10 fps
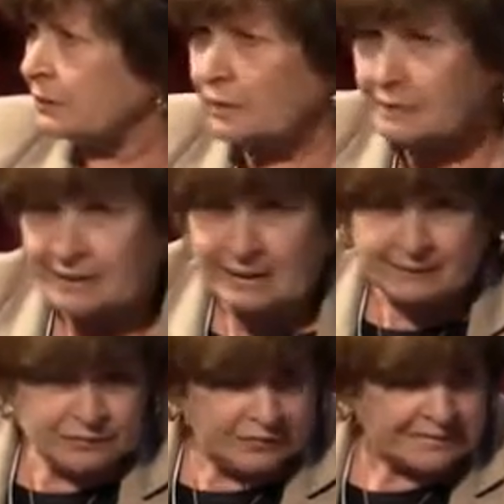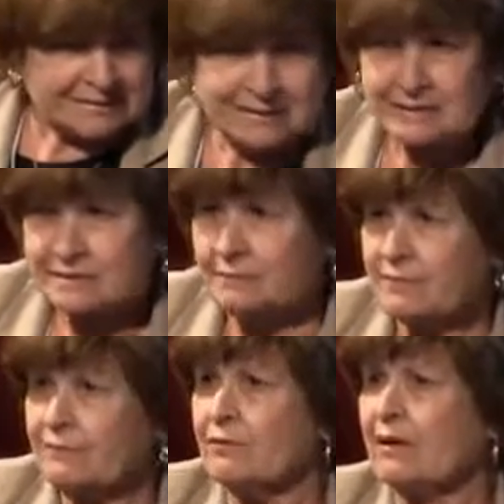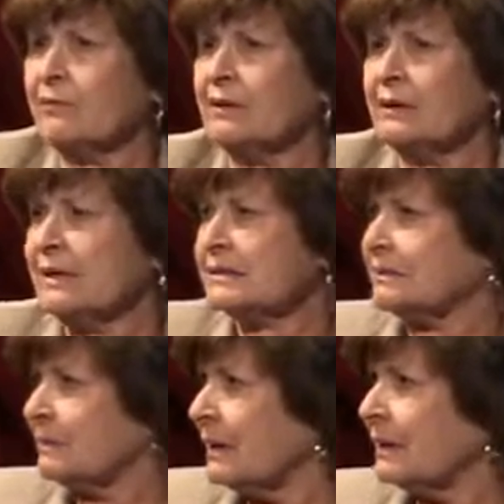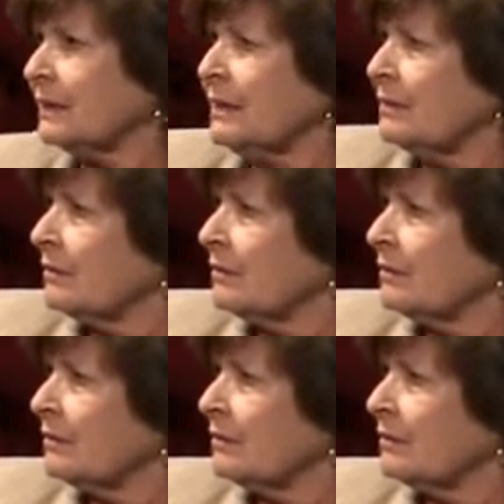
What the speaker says: 20 became 26, and before I realized it, my